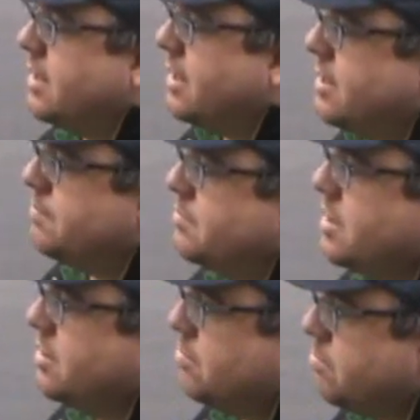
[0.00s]
um,
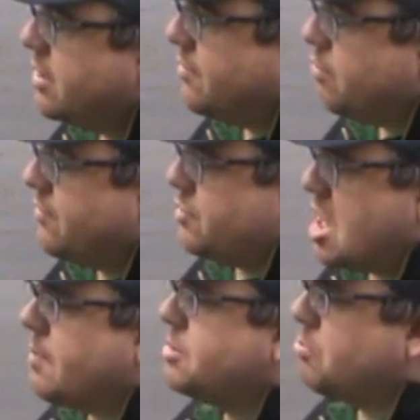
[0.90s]
we, we've
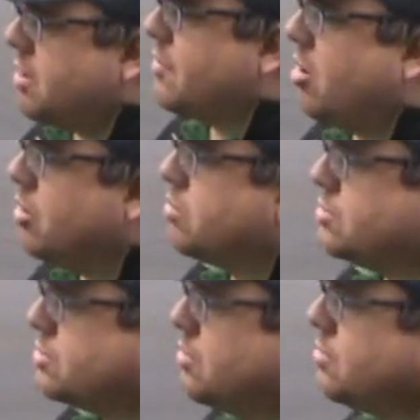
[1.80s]
adopted one of our local
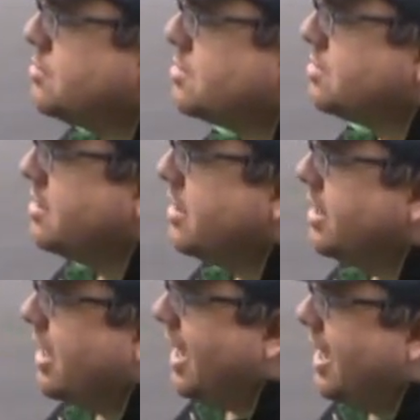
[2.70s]
schools,
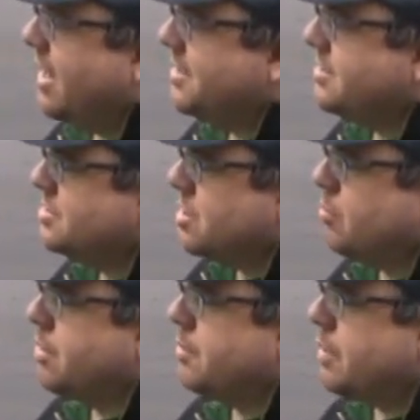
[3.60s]
and so
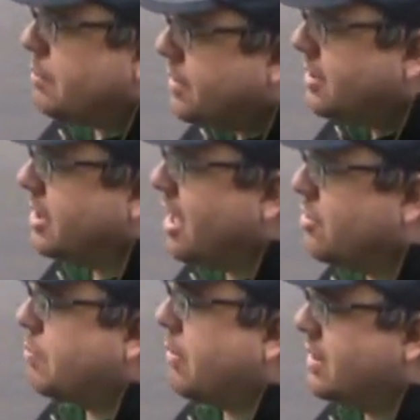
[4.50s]
we're going to be putting
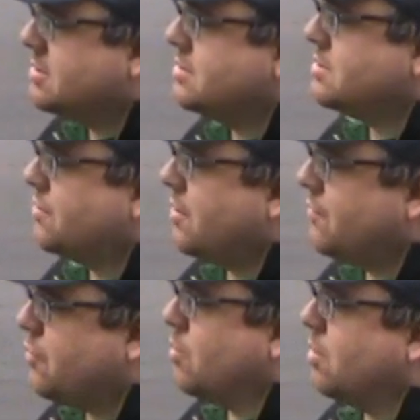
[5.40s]
together presents
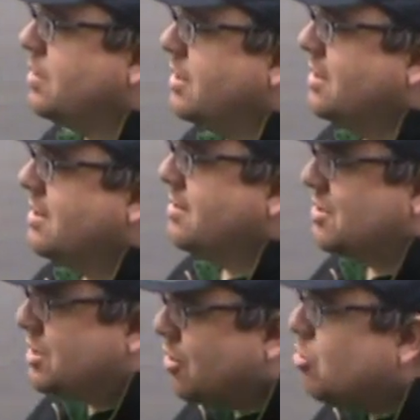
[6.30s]
for
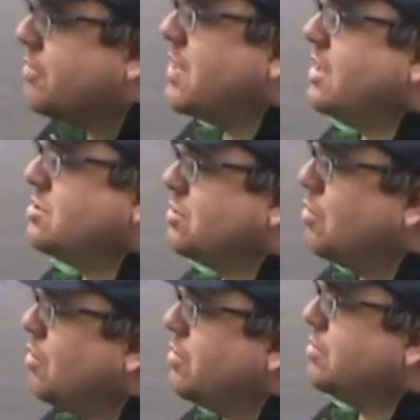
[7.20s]
the children of that
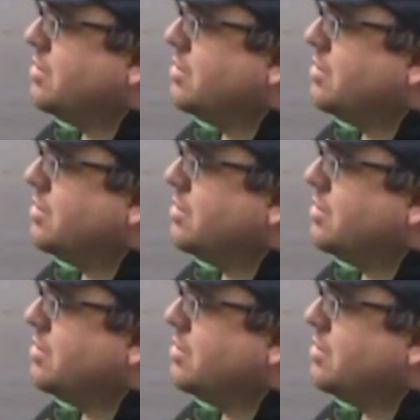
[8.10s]
school